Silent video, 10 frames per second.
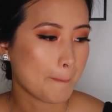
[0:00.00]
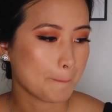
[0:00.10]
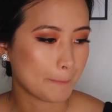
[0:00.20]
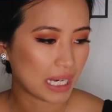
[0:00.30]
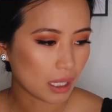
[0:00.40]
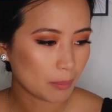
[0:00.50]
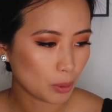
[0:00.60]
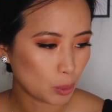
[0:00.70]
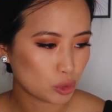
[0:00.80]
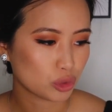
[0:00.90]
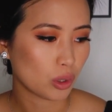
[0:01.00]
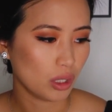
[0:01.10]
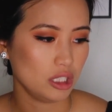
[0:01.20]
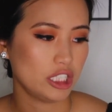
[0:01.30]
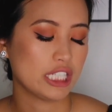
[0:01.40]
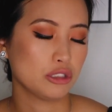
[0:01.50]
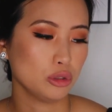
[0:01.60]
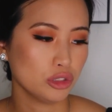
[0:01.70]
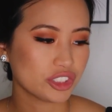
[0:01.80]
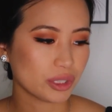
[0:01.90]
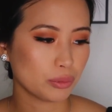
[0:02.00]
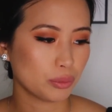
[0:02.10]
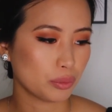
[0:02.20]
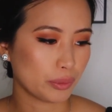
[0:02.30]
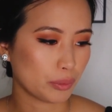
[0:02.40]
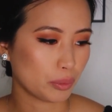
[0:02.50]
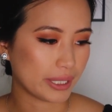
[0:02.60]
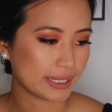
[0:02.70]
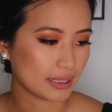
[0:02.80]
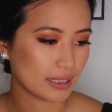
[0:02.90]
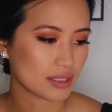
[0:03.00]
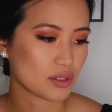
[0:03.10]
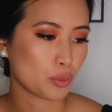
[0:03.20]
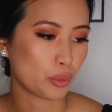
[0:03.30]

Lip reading: mega bold color, and ultra weightless